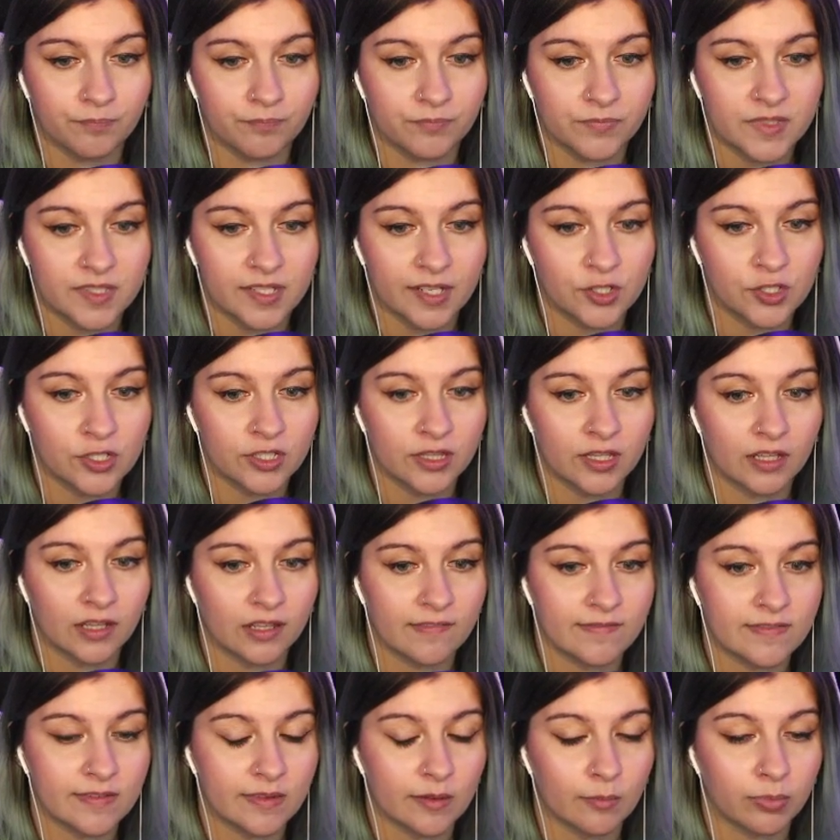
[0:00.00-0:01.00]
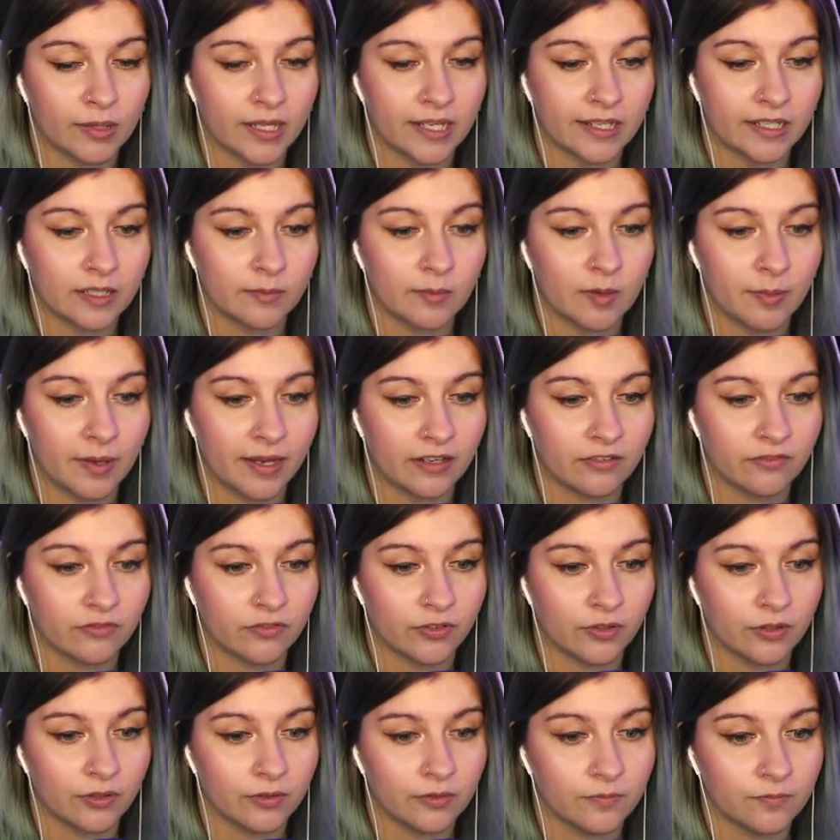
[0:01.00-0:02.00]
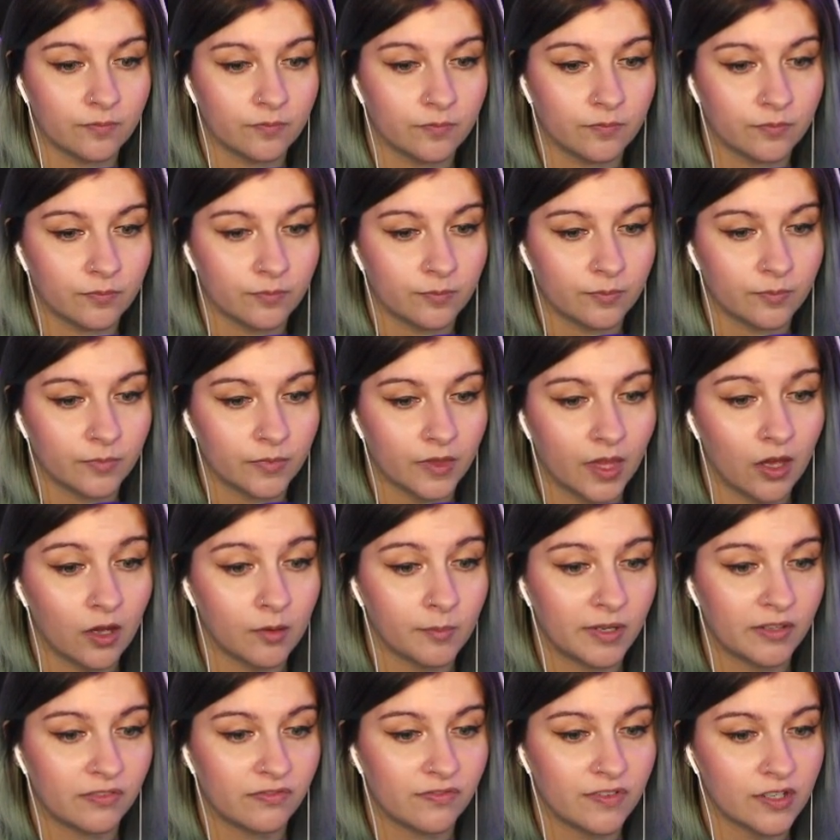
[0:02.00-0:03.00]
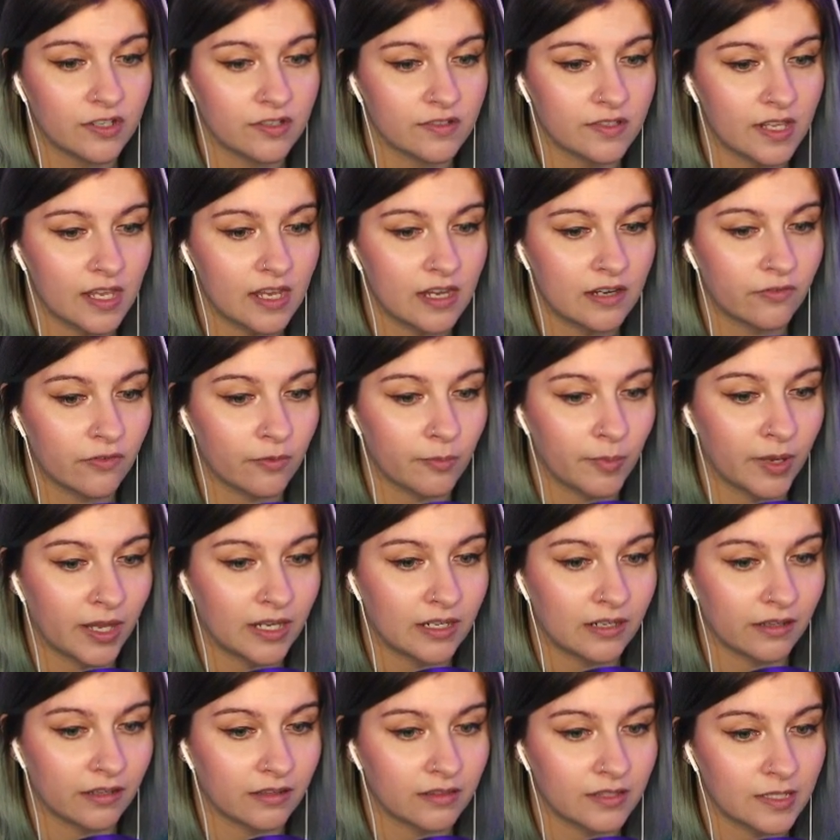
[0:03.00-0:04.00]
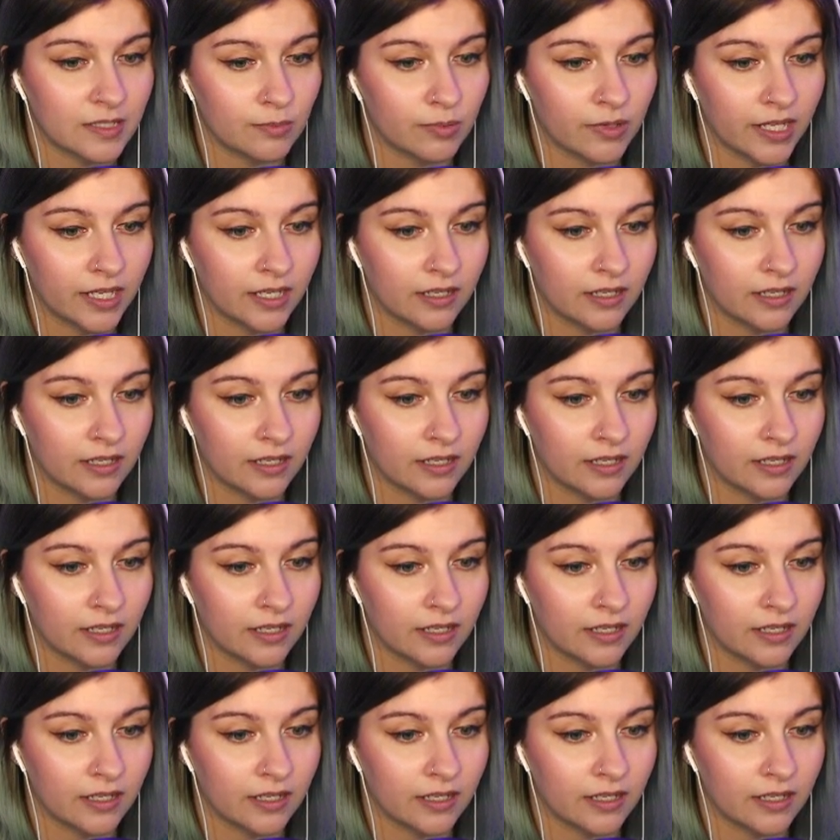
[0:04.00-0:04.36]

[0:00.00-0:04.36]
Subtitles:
touching the leaves of the plant can be painful. Oh, my fingers ache from handling this plant.